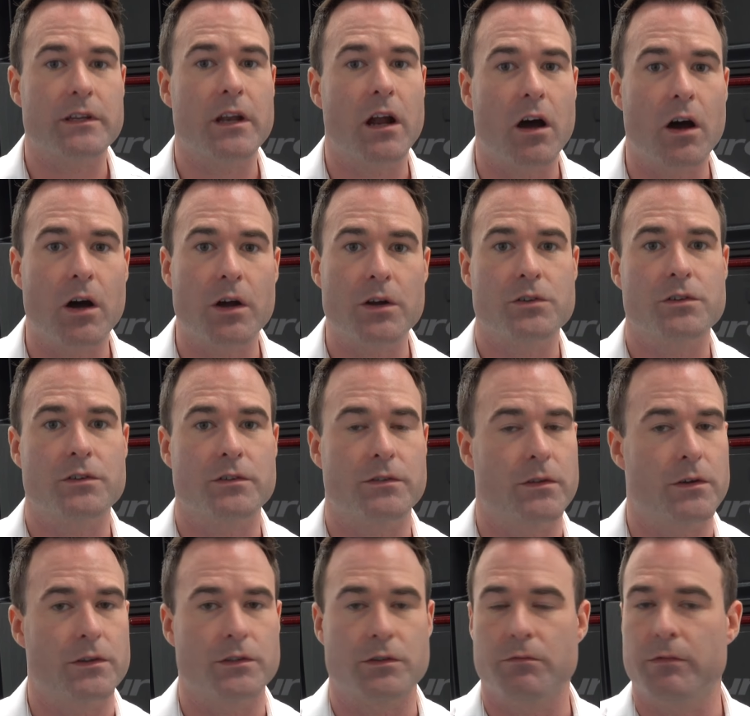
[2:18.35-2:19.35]
and hundreds of
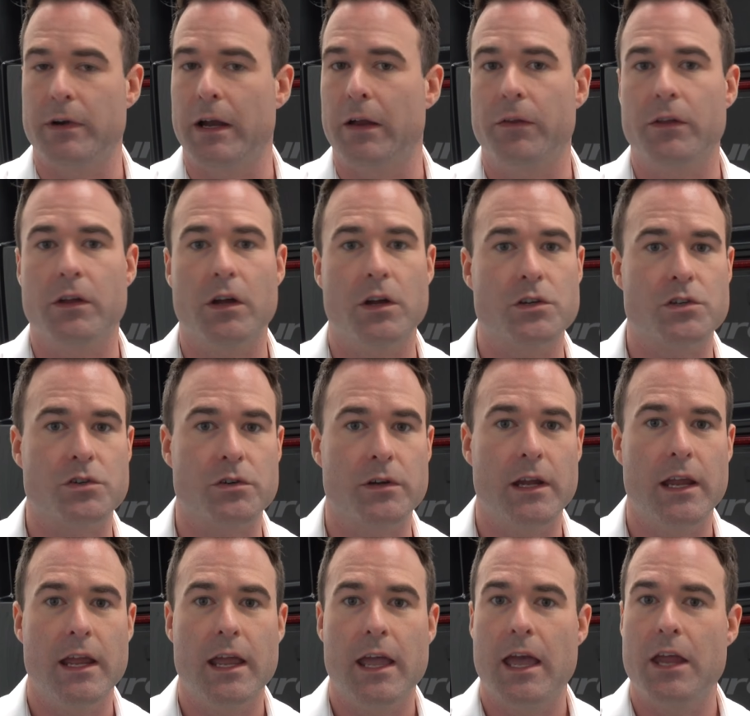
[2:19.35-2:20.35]
those around the country